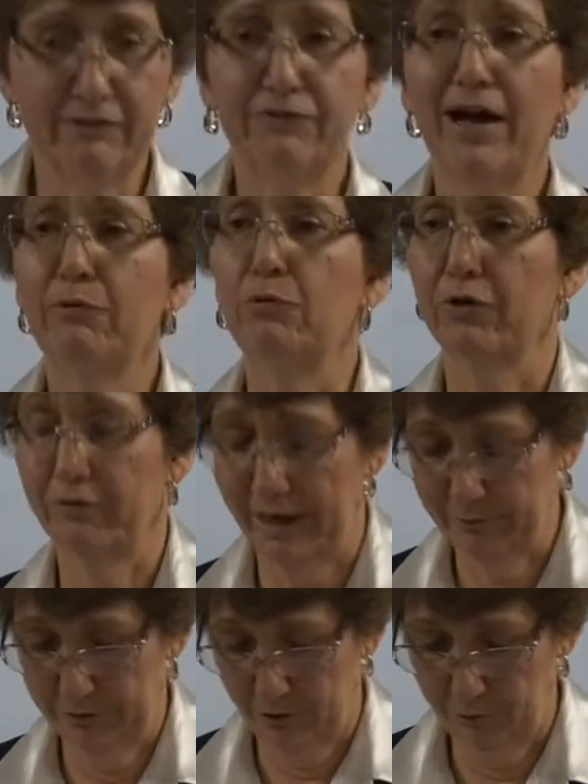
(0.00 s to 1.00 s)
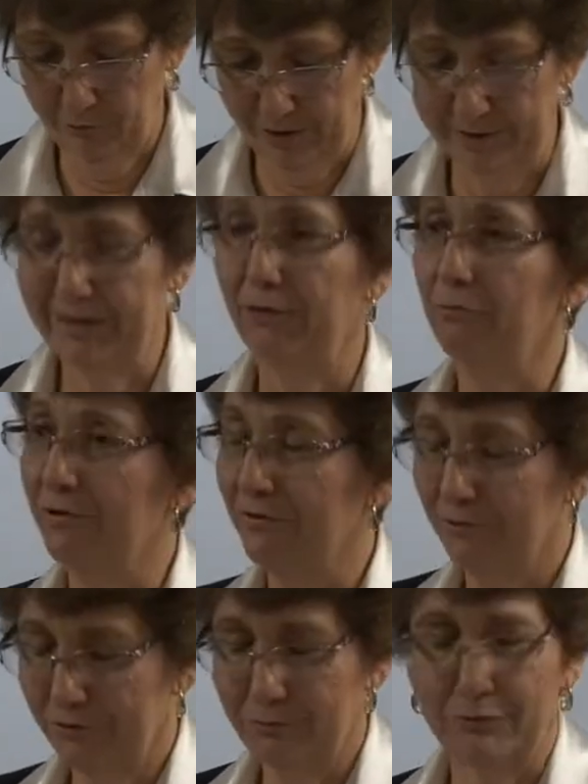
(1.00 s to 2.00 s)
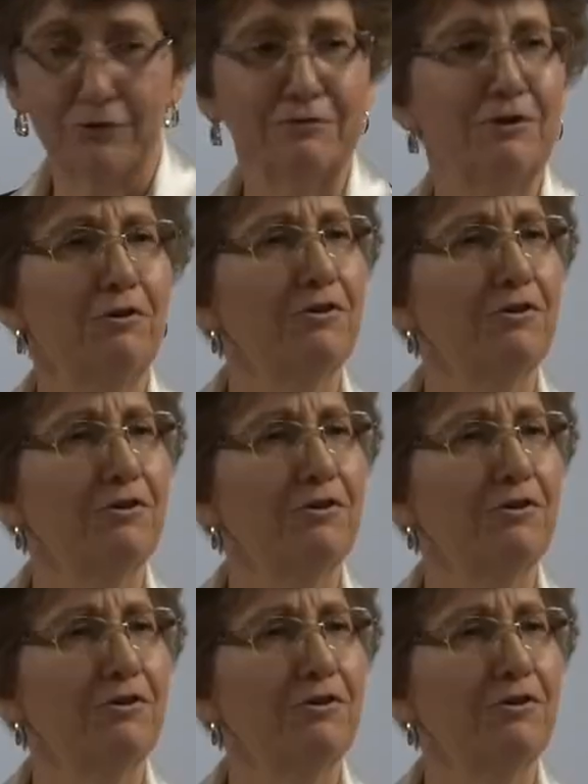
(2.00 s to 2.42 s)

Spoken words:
if I were, I would go find out what those were.